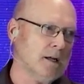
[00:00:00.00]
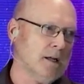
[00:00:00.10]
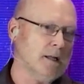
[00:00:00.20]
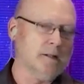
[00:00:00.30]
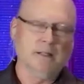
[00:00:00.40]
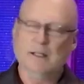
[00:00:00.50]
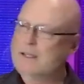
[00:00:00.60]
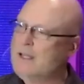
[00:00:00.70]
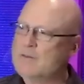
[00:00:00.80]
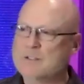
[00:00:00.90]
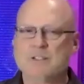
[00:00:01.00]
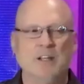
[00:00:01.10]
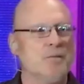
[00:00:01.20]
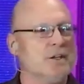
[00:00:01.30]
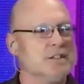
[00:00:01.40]
He, he leaves the
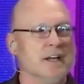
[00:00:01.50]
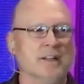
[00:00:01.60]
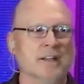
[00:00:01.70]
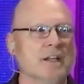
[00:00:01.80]
same exact thing.